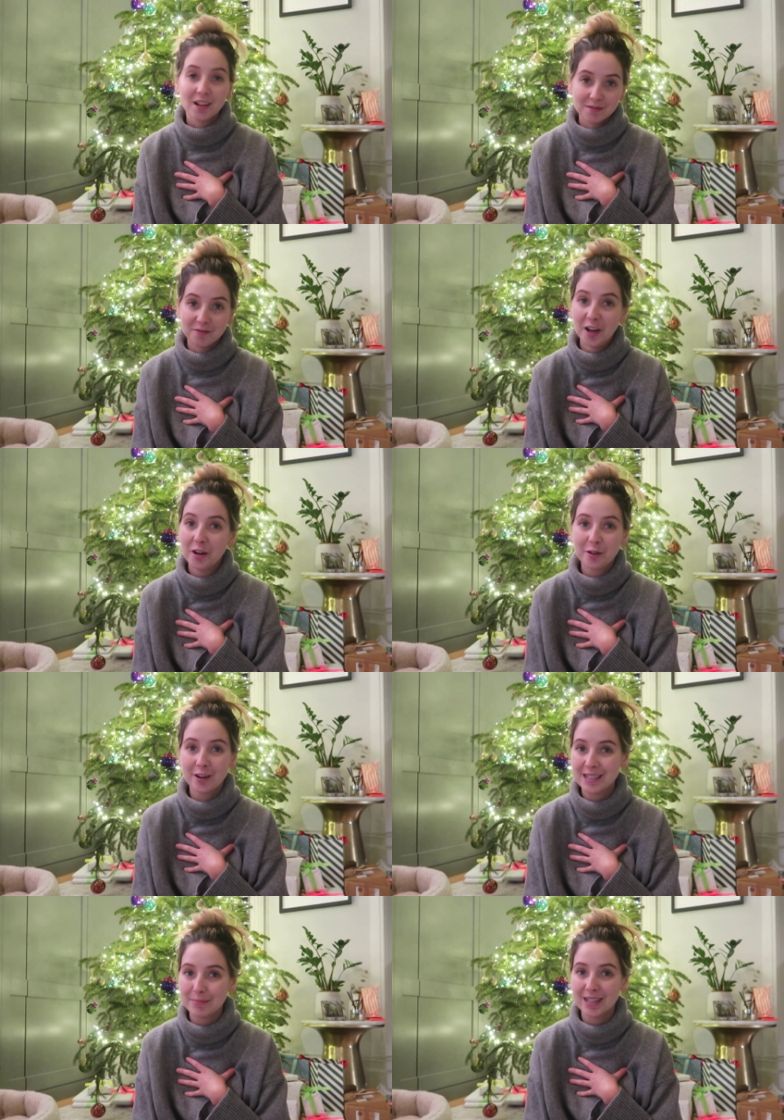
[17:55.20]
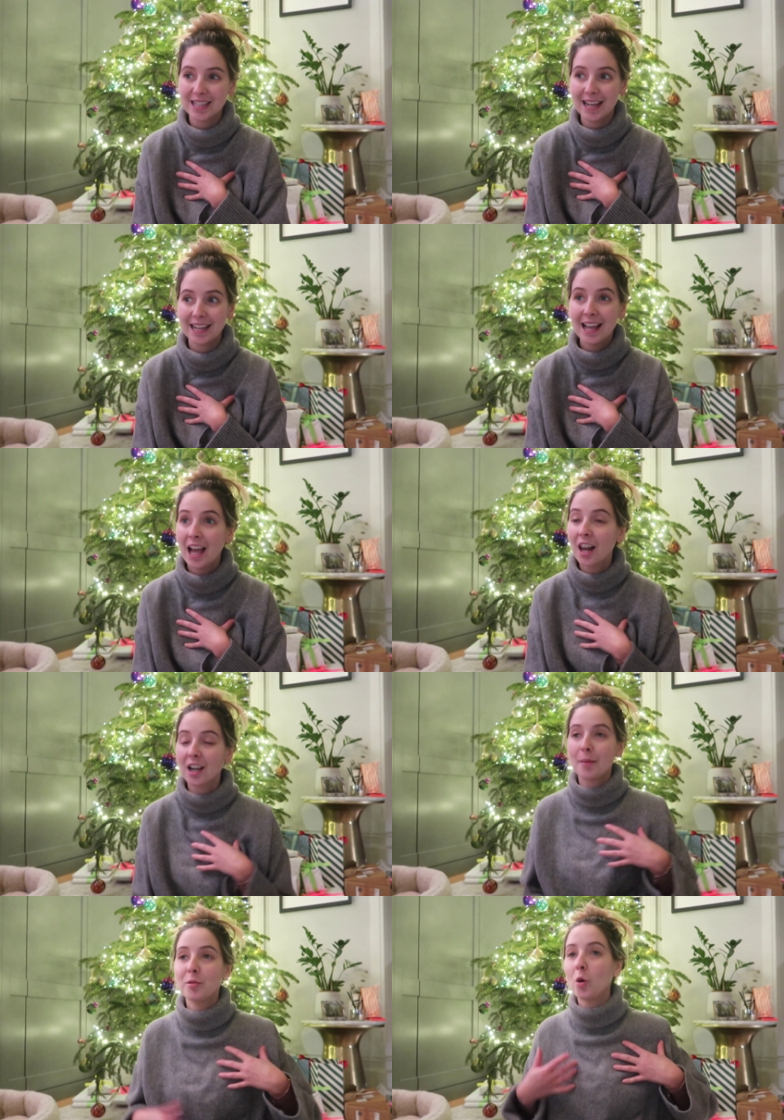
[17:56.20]
doesn't feel Christmassy.
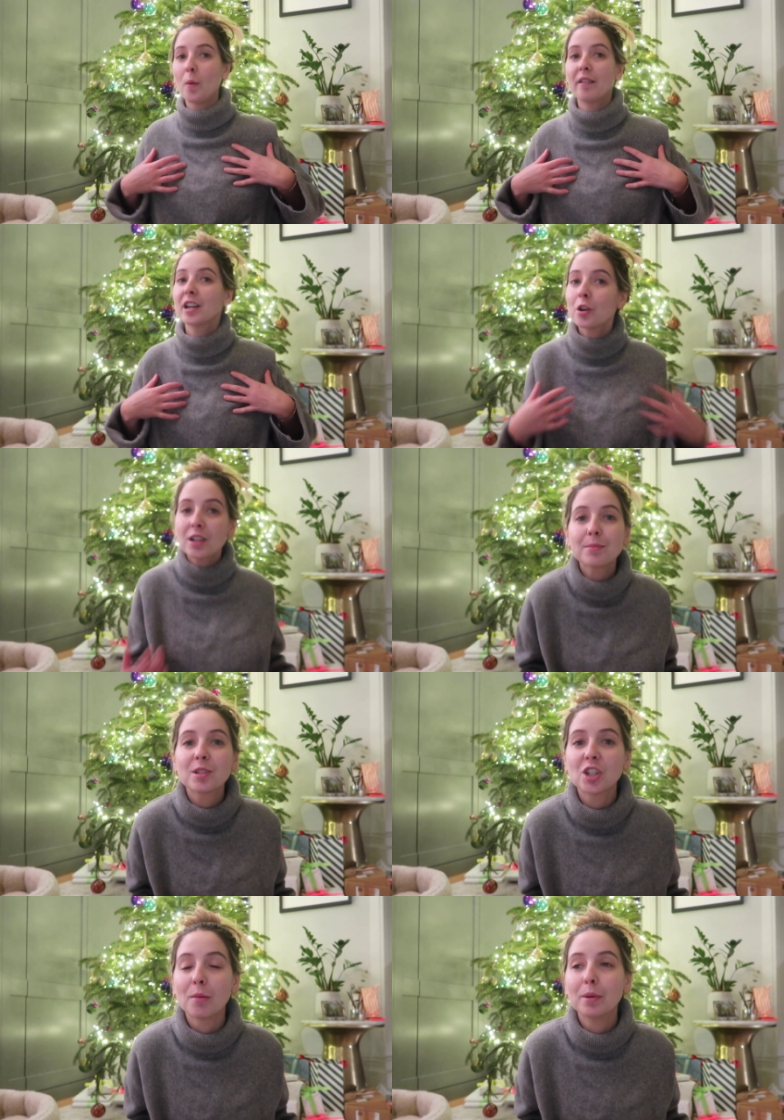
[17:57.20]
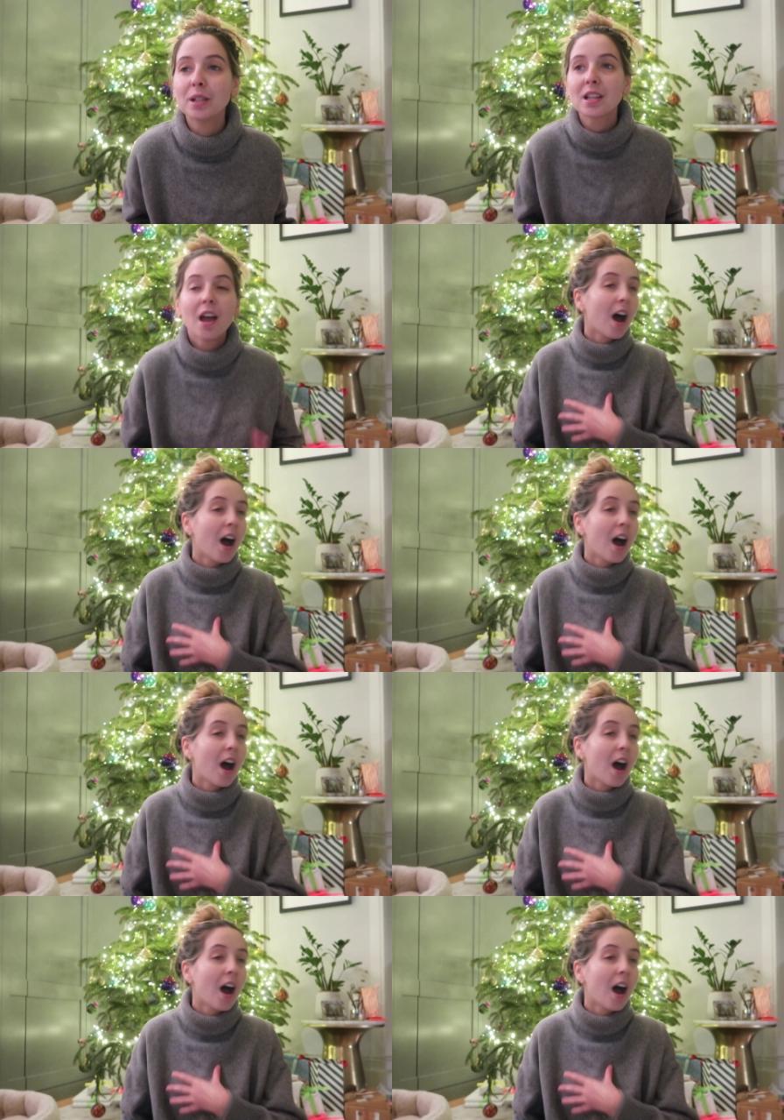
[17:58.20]
Like I'm not wearing Christmas jumpers,